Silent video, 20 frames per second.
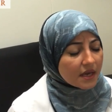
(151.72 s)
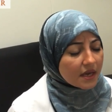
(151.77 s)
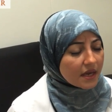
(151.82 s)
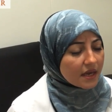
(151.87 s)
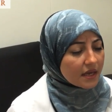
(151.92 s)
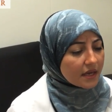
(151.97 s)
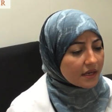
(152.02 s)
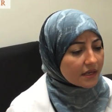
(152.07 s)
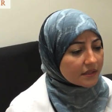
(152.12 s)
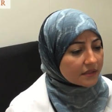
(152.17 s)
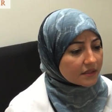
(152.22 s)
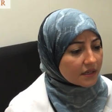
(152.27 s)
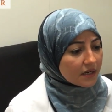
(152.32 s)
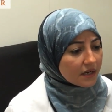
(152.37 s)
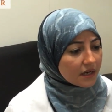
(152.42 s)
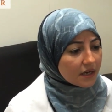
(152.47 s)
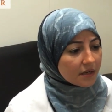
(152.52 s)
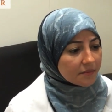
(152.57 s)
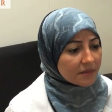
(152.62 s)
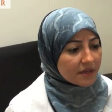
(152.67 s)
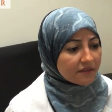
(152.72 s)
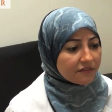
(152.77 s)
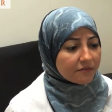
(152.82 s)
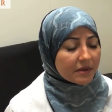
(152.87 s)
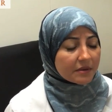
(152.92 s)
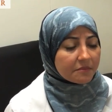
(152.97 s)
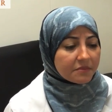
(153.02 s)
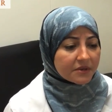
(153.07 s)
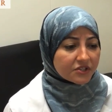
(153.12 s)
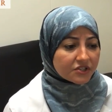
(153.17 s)
And if
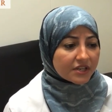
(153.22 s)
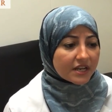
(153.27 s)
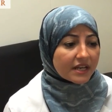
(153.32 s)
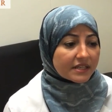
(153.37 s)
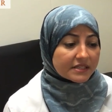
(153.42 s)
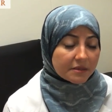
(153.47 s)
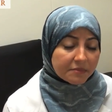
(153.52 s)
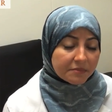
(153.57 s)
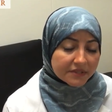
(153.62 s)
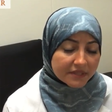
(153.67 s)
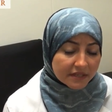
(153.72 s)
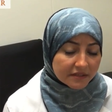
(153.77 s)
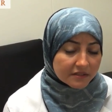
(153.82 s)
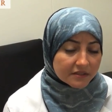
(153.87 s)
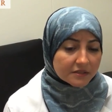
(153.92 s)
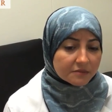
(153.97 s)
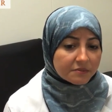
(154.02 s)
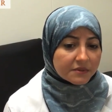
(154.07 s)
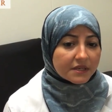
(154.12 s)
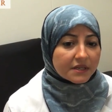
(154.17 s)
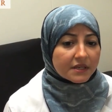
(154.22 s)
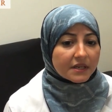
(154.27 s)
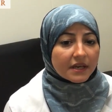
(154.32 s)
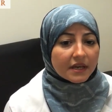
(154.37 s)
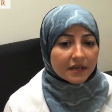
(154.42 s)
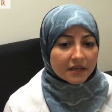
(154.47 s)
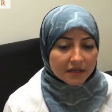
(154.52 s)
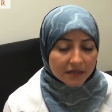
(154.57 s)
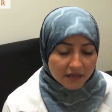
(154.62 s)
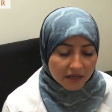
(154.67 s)
my patient has hepatitis B,
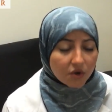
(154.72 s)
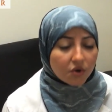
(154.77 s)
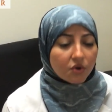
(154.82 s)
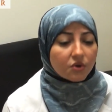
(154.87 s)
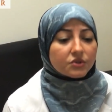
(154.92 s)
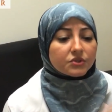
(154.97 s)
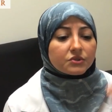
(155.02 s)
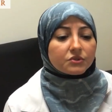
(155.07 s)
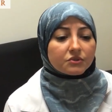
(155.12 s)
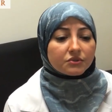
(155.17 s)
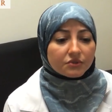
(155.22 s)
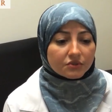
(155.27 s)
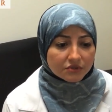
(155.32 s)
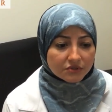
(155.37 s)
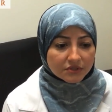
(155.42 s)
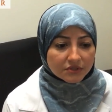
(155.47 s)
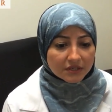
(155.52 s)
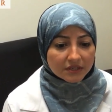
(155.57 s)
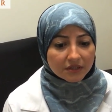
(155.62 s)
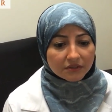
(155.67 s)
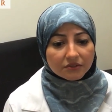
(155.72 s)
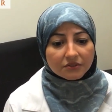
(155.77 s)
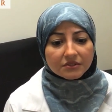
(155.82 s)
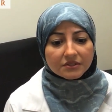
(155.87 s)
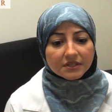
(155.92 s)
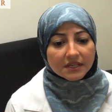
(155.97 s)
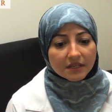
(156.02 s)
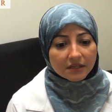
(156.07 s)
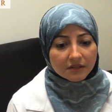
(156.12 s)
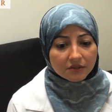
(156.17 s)
also there's another
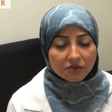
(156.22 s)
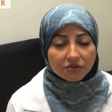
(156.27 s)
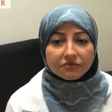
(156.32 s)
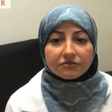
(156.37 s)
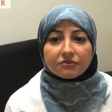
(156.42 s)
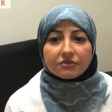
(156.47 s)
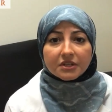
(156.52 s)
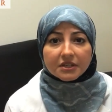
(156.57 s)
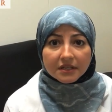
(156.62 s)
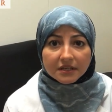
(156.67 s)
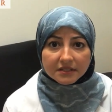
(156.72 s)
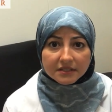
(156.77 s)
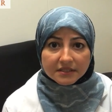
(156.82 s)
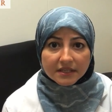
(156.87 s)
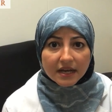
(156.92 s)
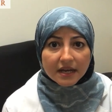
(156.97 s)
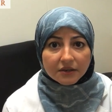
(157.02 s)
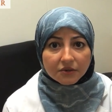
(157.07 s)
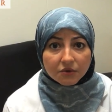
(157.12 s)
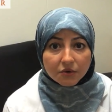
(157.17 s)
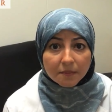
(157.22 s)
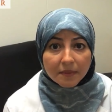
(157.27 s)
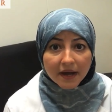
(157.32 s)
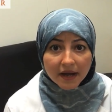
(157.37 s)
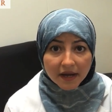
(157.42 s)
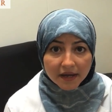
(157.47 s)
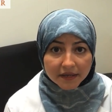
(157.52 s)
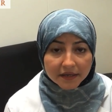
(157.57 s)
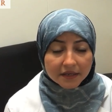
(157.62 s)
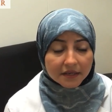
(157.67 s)
scale of readings that I go
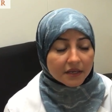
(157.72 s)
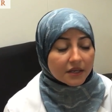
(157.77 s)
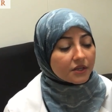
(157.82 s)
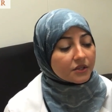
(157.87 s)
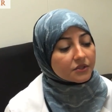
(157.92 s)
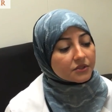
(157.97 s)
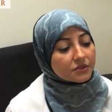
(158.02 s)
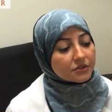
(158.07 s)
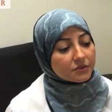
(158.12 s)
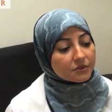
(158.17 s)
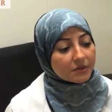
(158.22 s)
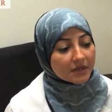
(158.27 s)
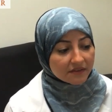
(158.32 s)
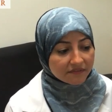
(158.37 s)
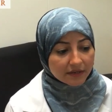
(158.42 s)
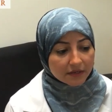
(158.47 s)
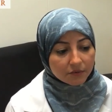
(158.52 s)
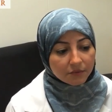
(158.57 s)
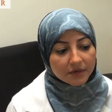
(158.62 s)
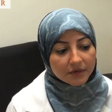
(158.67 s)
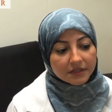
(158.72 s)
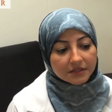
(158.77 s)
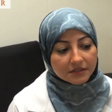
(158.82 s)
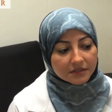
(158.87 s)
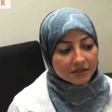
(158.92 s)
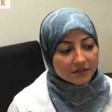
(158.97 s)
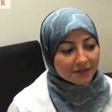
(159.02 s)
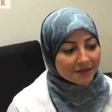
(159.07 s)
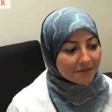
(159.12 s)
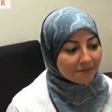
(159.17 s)
by to evaluate
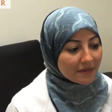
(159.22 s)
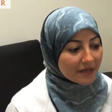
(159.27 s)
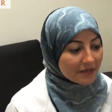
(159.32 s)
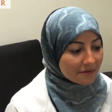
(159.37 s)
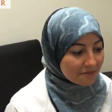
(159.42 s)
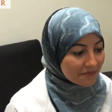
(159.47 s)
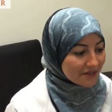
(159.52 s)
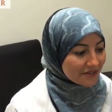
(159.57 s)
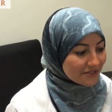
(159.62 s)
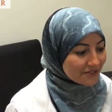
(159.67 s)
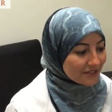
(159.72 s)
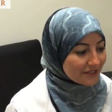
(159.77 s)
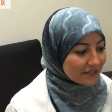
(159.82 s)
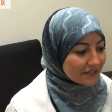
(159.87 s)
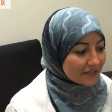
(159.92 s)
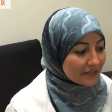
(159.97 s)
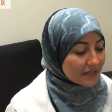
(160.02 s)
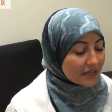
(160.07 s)
my patient.